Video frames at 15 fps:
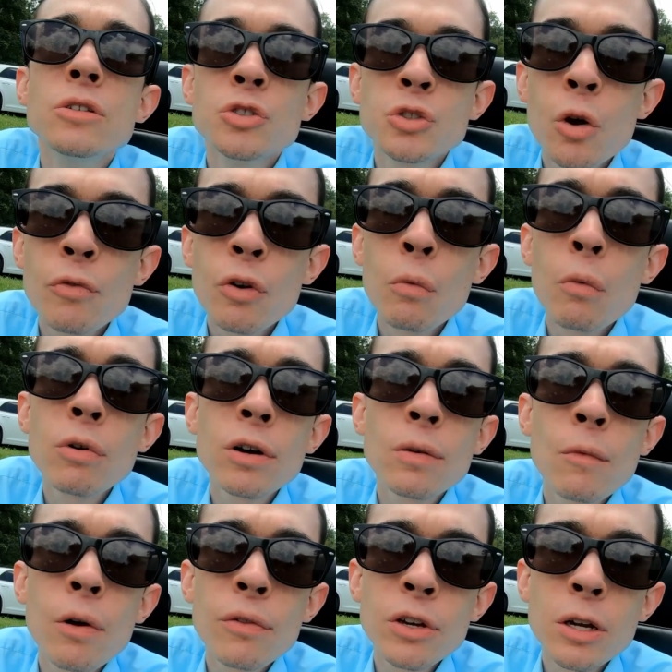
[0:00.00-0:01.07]
So if you're wondering
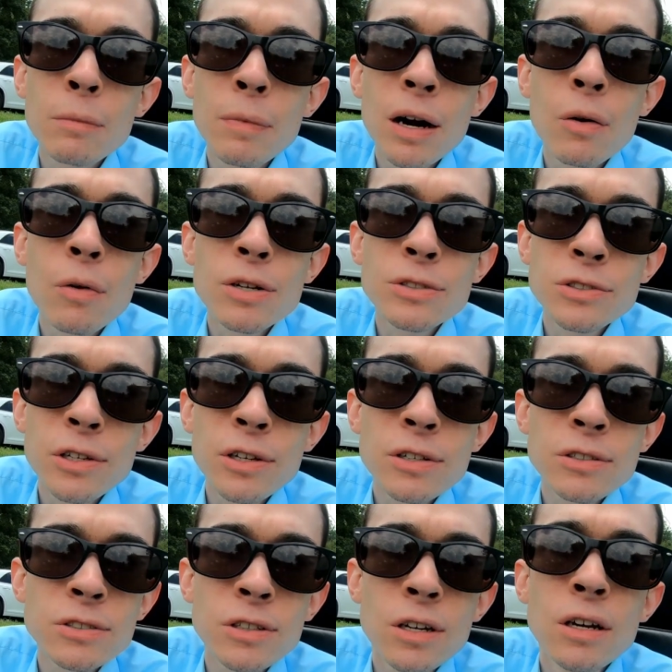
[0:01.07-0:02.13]
what the Camaro
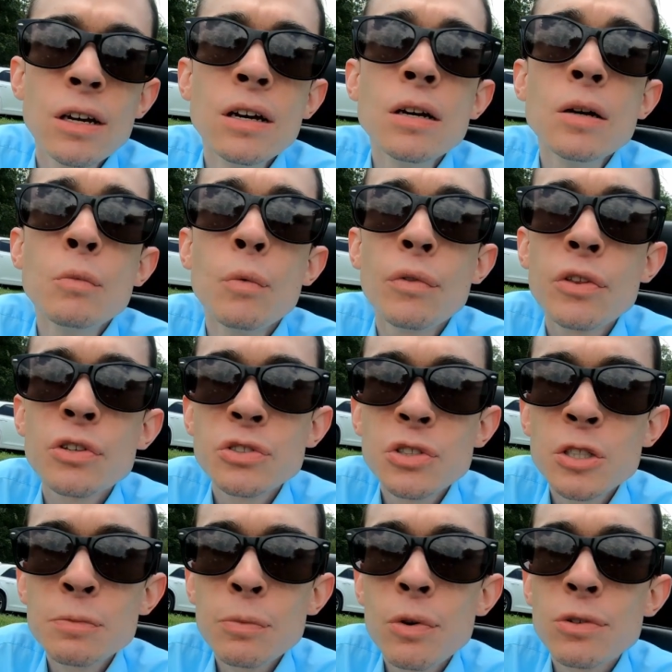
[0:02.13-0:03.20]
SS with the
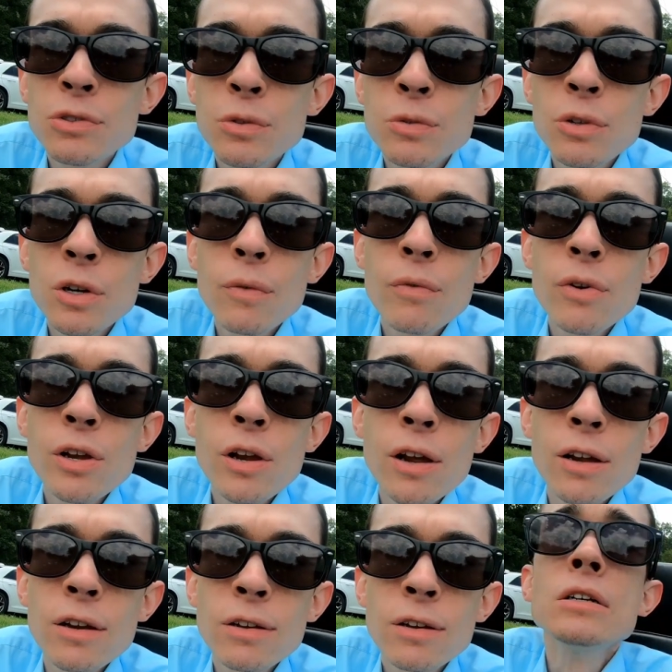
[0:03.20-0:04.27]
6.2 liter
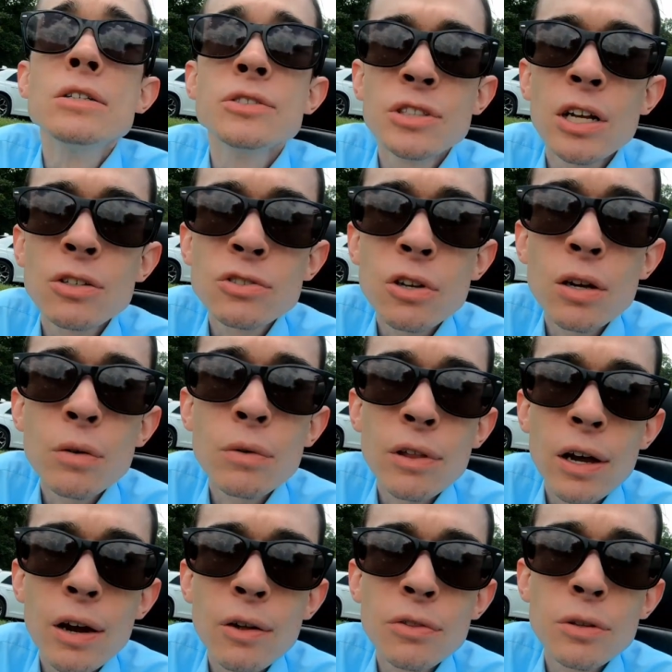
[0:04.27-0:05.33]
V8 sounds like
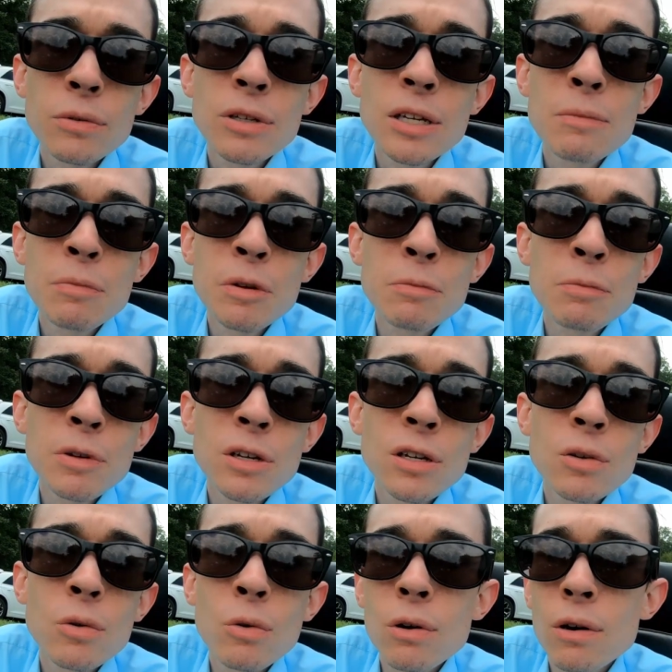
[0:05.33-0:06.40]
without the NPP
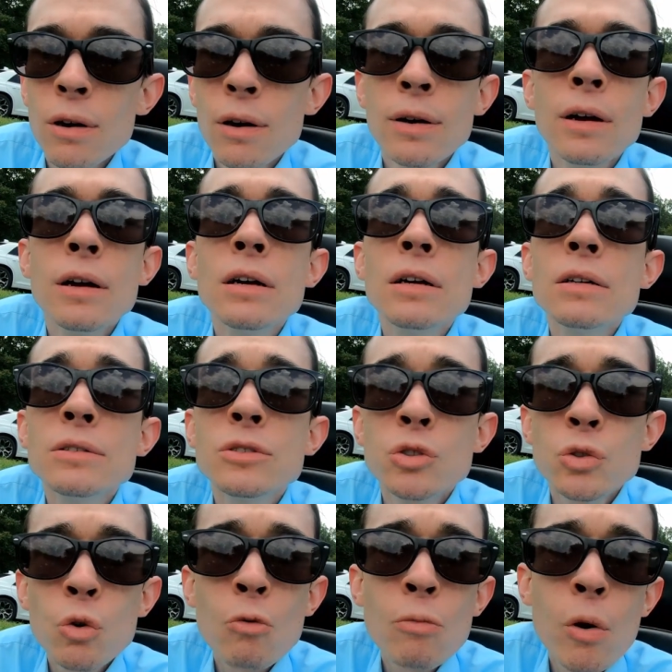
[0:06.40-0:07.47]
or
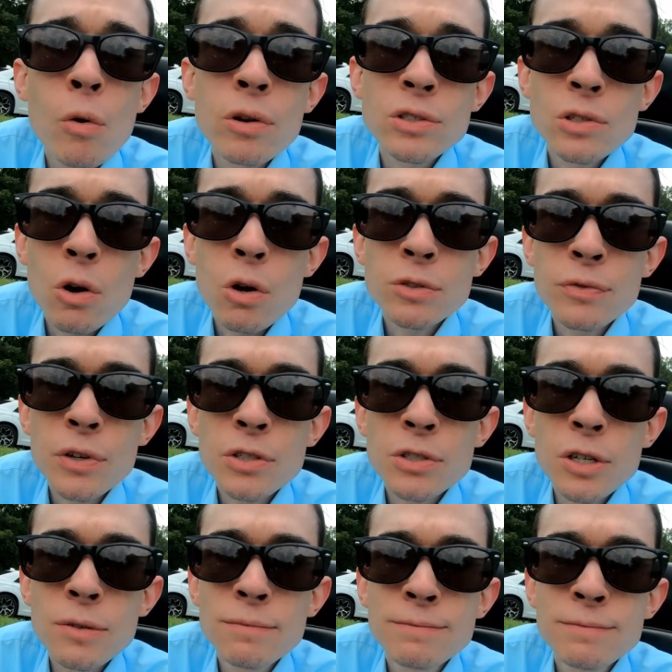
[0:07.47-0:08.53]
dual mode exhaust
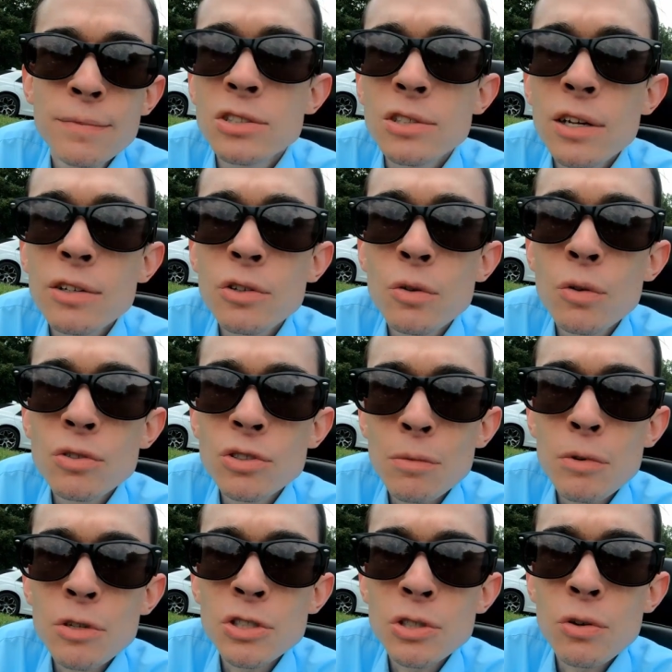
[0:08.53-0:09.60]
feature, stay tuned because I'm
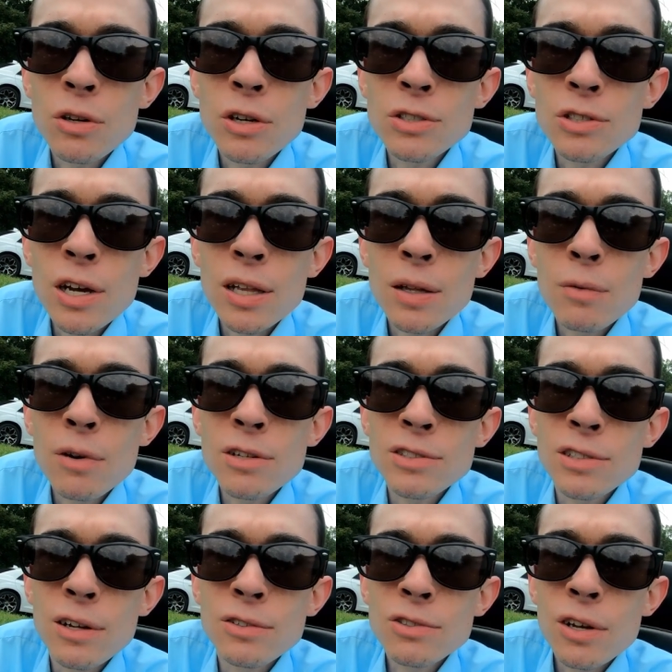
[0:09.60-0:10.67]
going to show you exactly what it
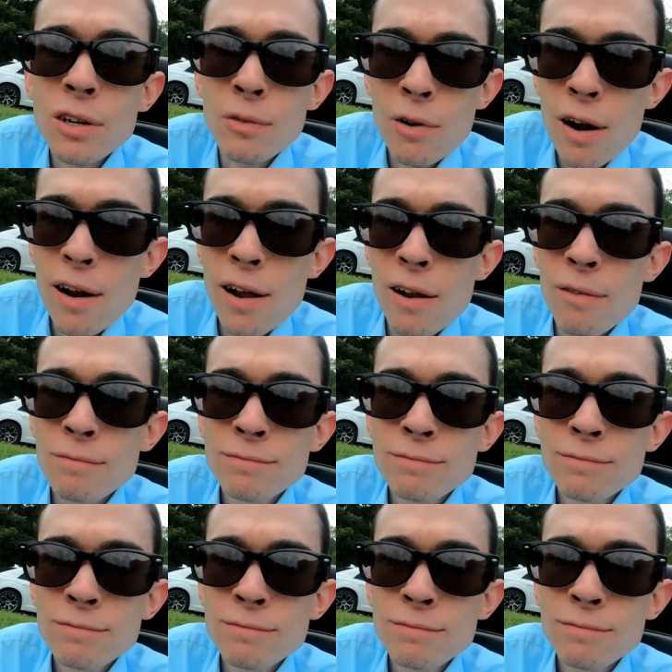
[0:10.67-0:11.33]
sounds like right now.